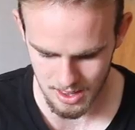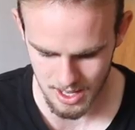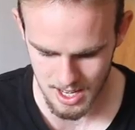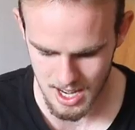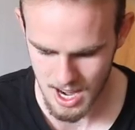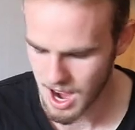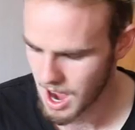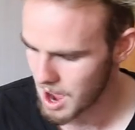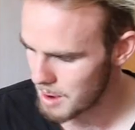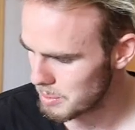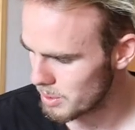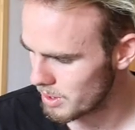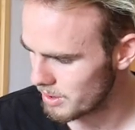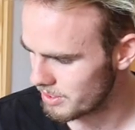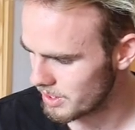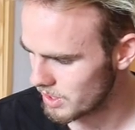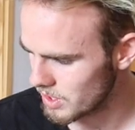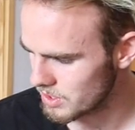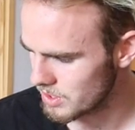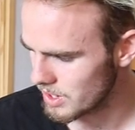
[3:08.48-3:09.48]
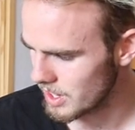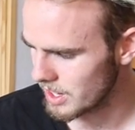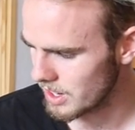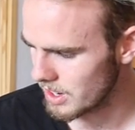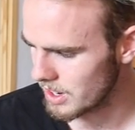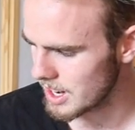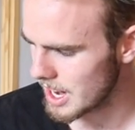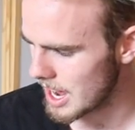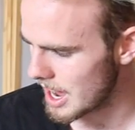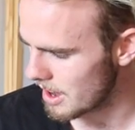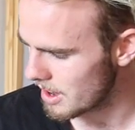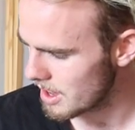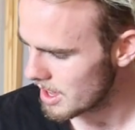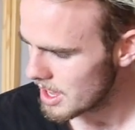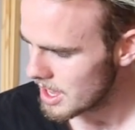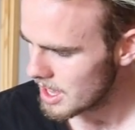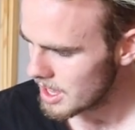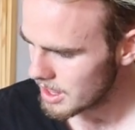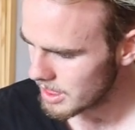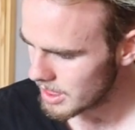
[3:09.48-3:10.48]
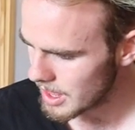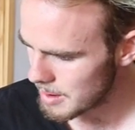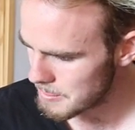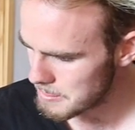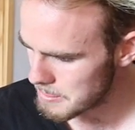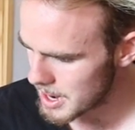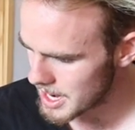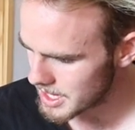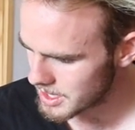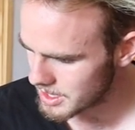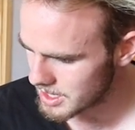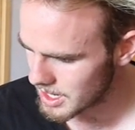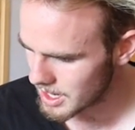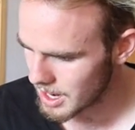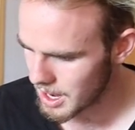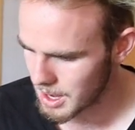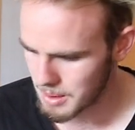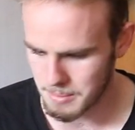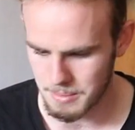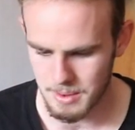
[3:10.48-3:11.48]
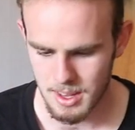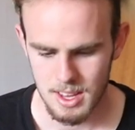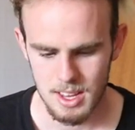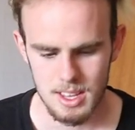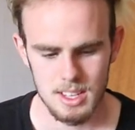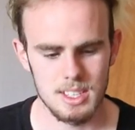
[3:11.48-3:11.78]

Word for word: The cardboard feels really good. Now, they messed it up.